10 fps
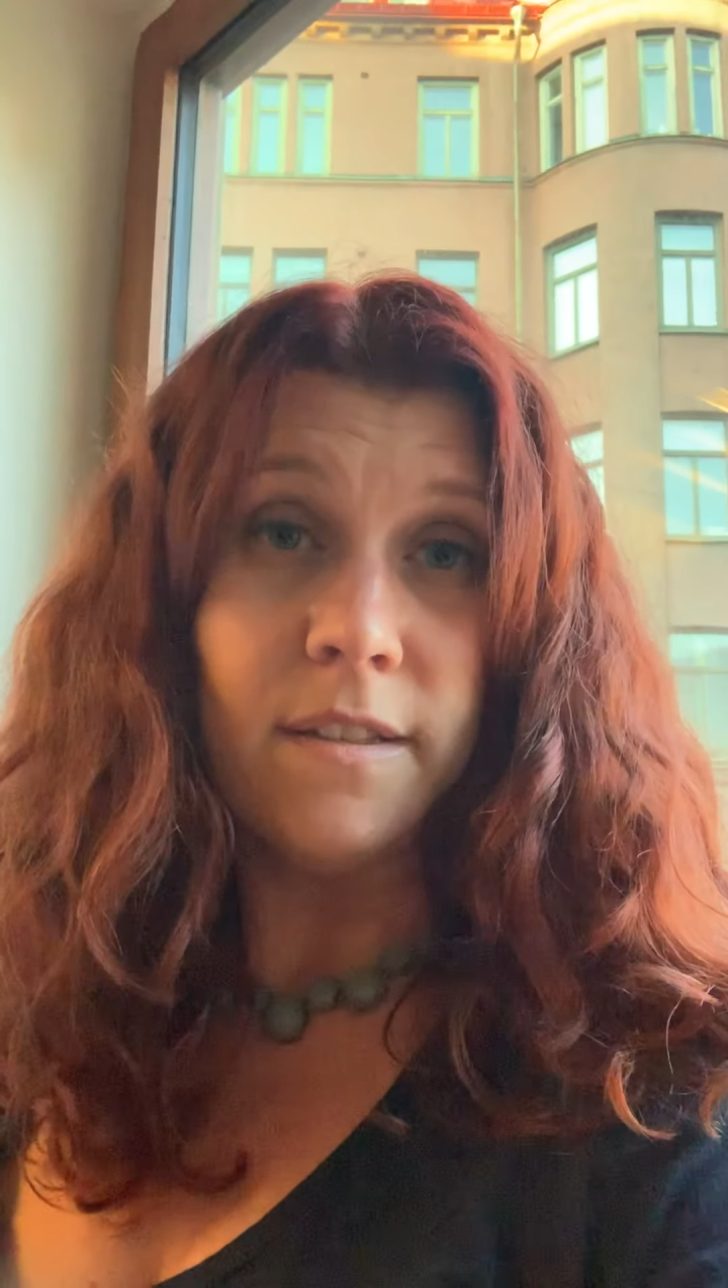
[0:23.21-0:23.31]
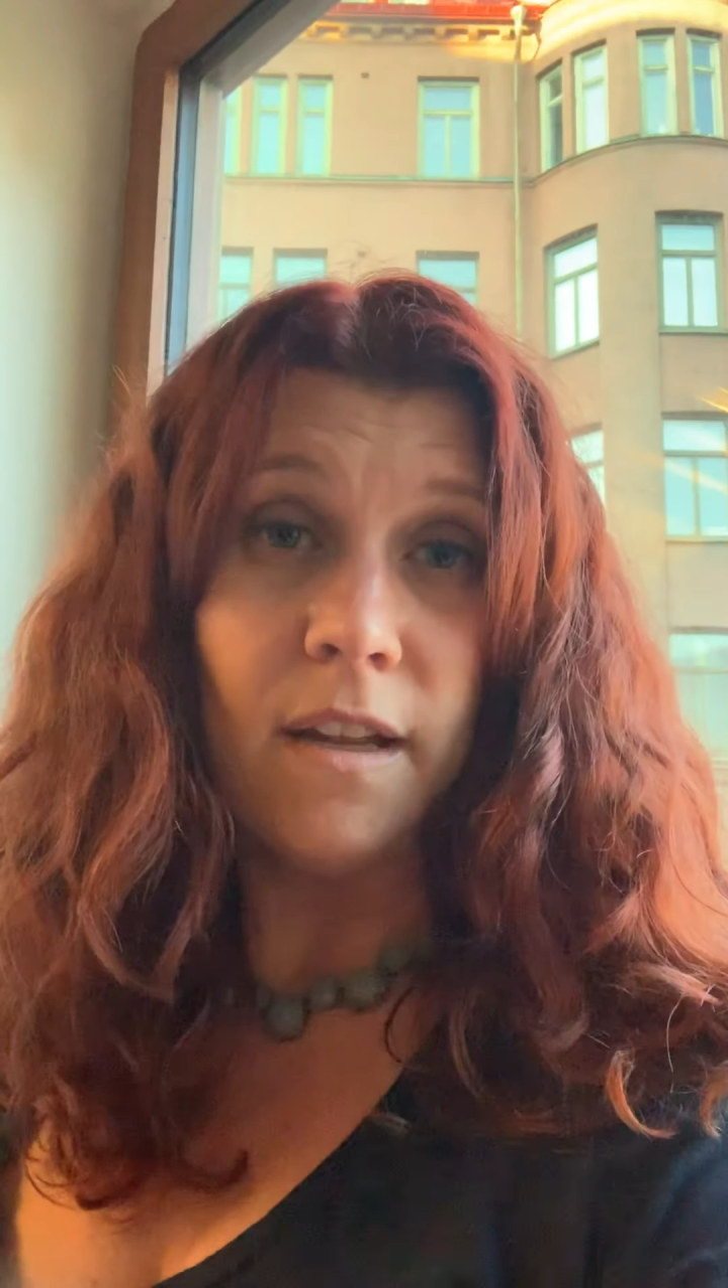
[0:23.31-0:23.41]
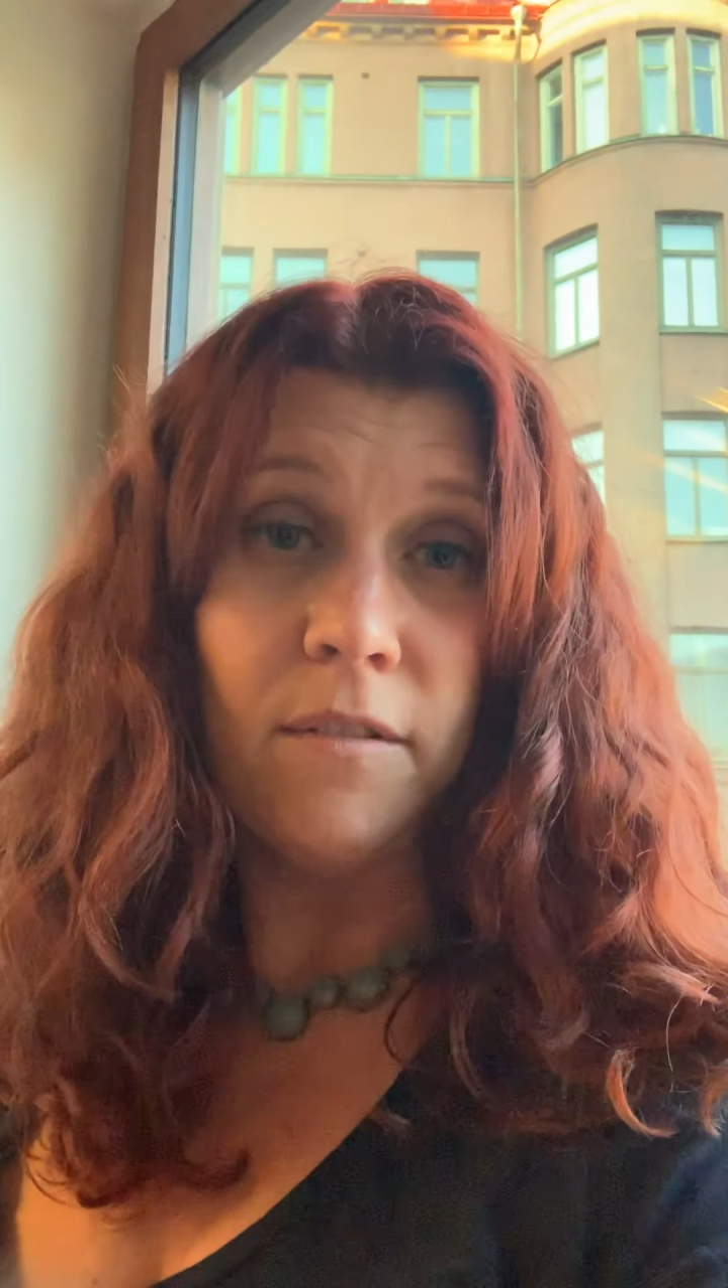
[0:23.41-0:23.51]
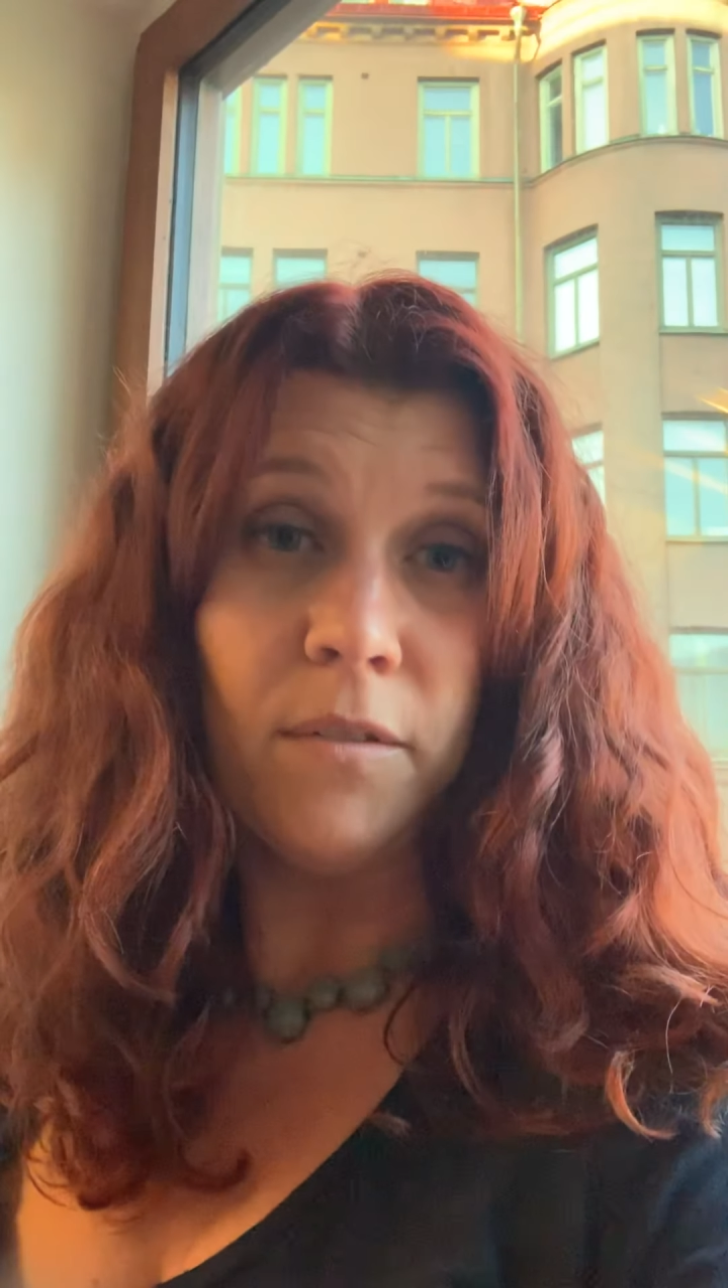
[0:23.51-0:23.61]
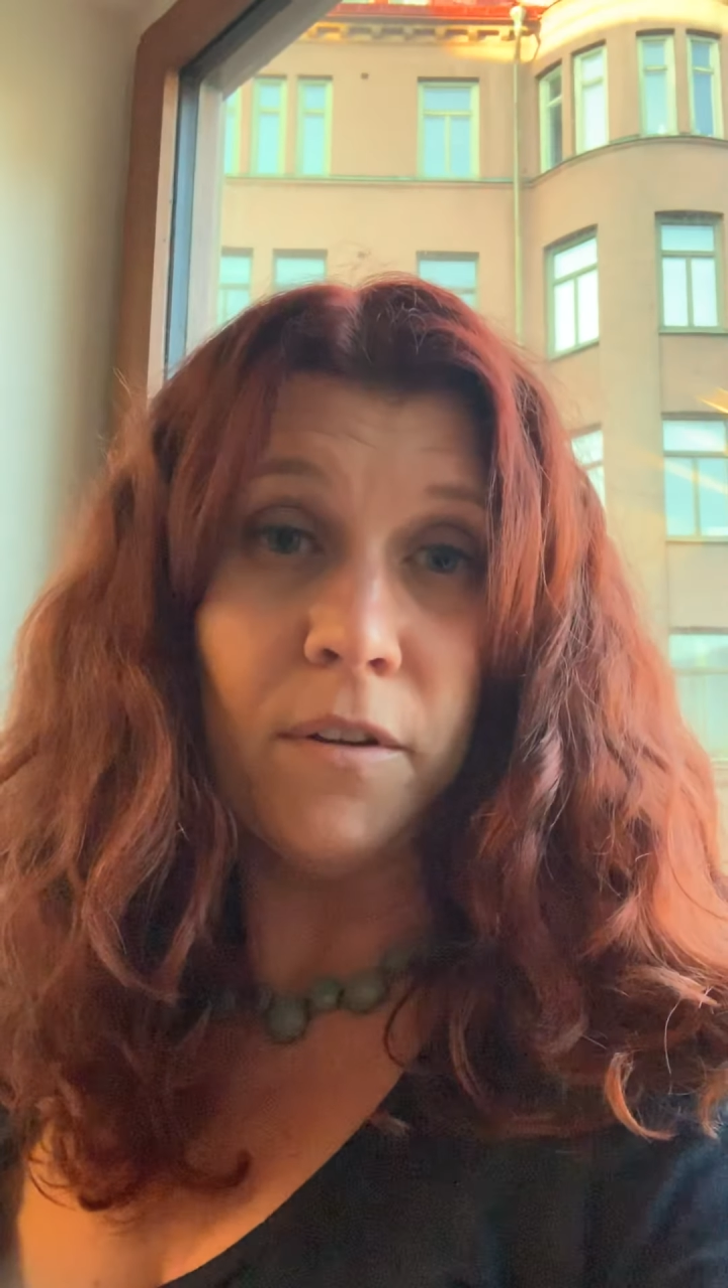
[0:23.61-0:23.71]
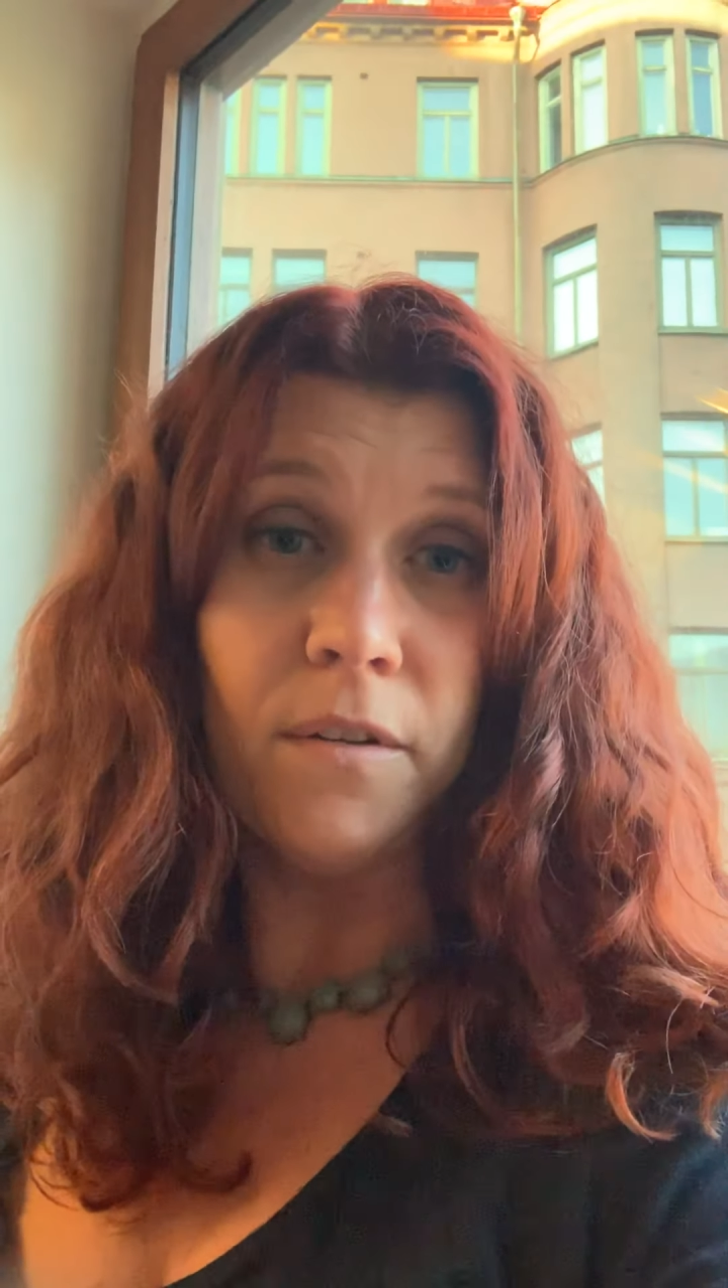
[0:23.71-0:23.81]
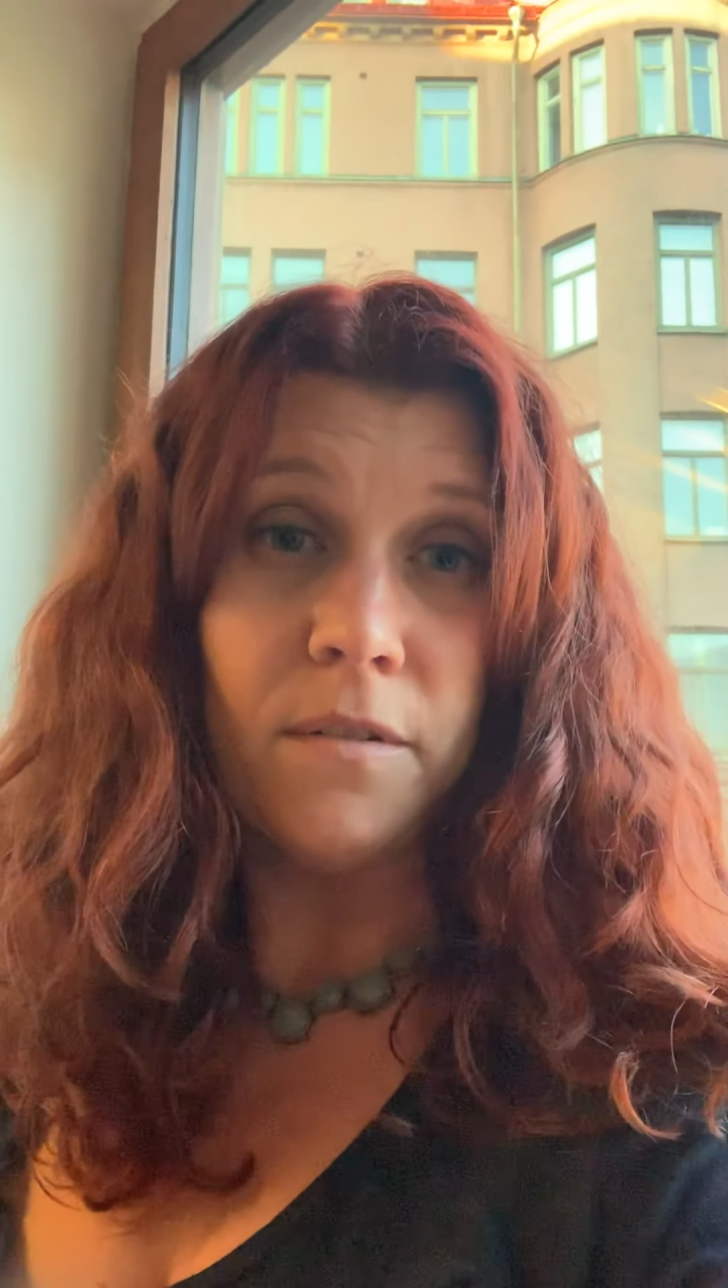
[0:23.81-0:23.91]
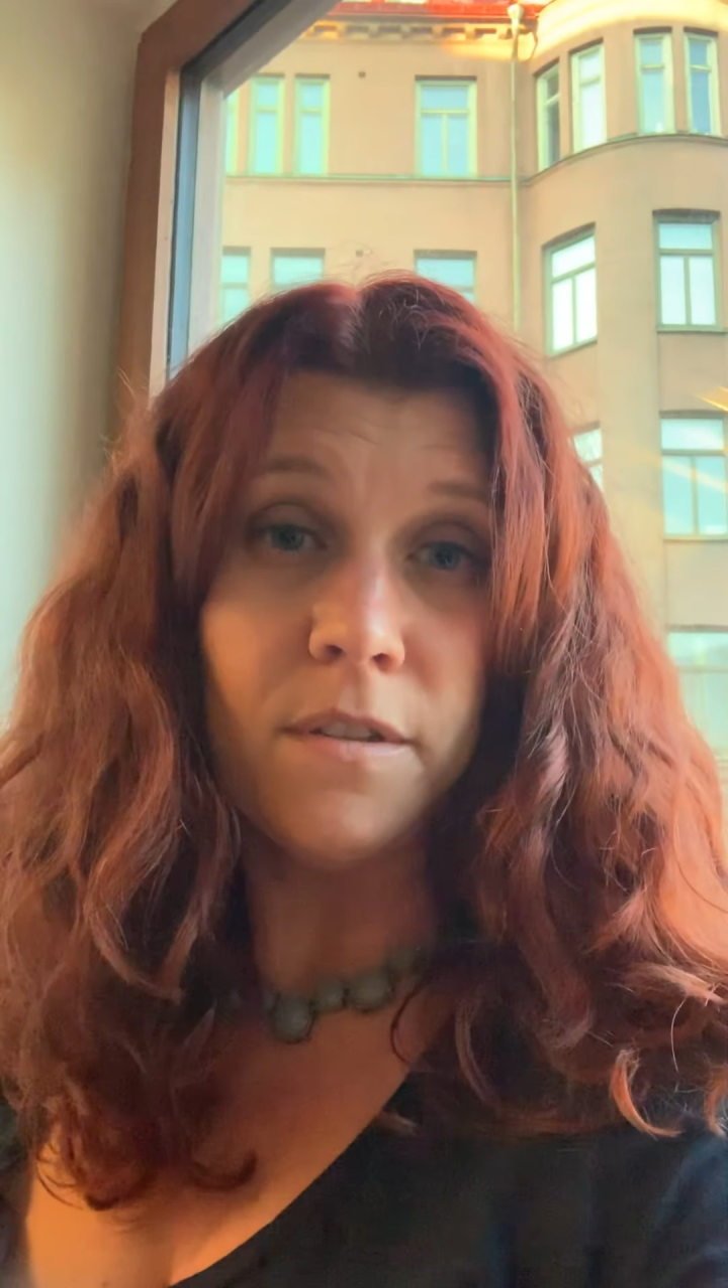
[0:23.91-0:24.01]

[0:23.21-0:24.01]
that I've learned.